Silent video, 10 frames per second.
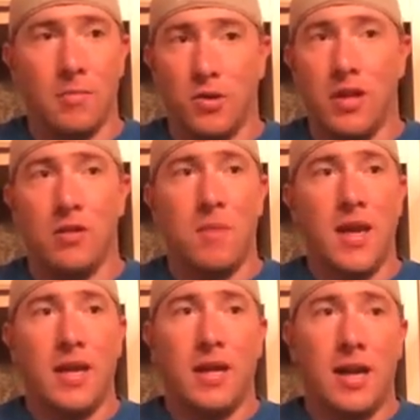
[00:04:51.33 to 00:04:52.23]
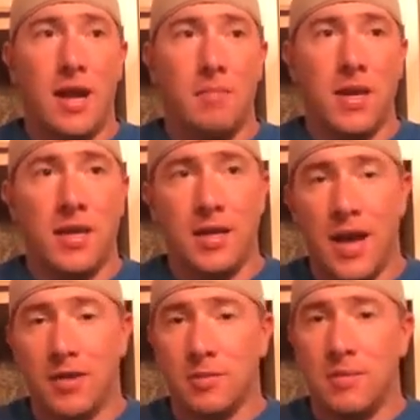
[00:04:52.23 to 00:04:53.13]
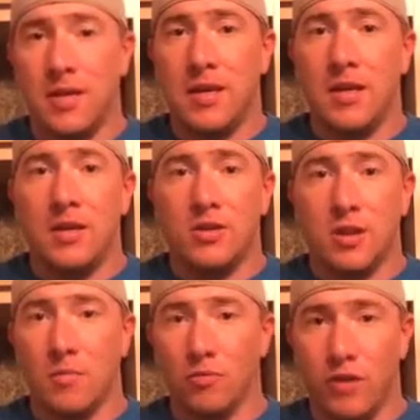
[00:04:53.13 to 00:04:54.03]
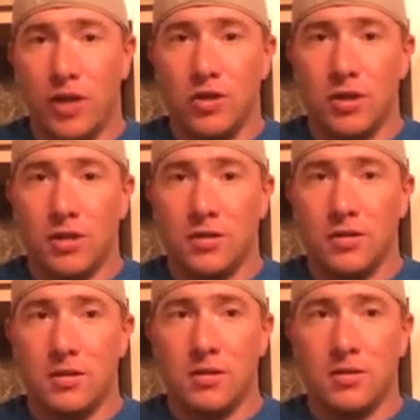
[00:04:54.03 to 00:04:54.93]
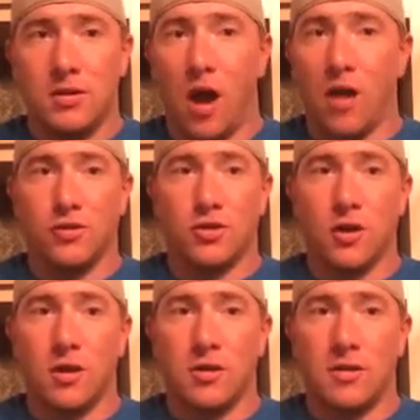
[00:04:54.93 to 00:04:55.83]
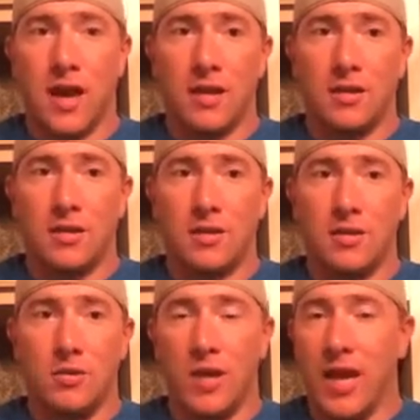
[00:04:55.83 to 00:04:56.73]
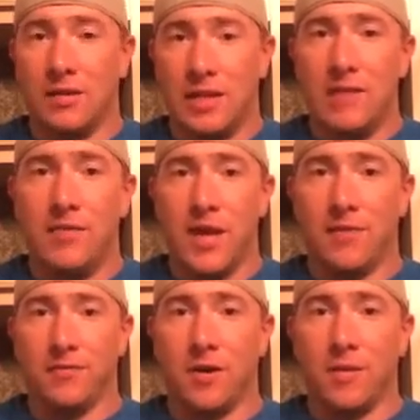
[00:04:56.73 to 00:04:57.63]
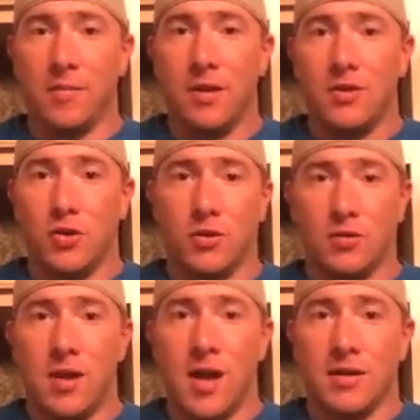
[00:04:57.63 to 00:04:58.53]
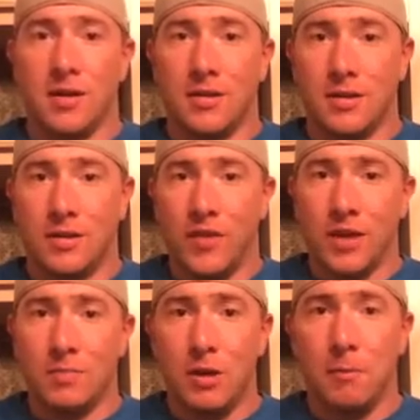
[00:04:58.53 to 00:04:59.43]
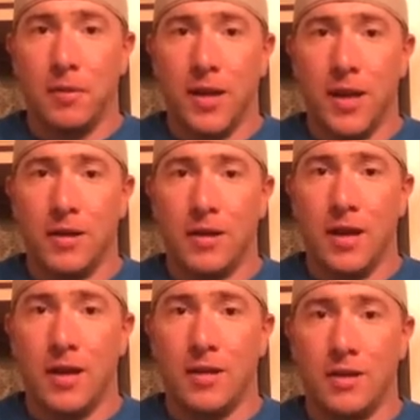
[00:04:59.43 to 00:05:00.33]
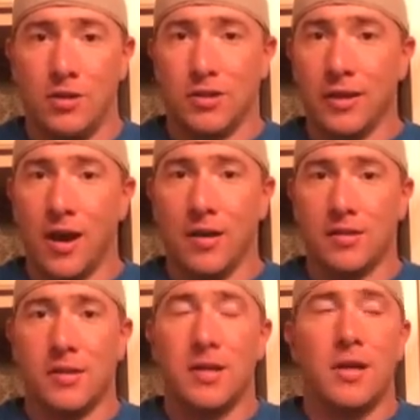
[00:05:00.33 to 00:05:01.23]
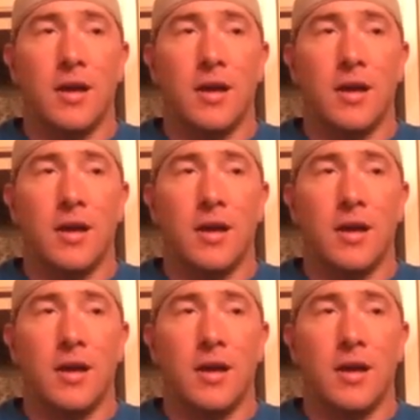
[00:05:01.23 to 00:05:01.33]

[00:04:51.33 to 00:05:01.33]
They're either making it out to be some rigid construct that you can't deviate from. so you're locked into this fixed meal plan and it just sucks.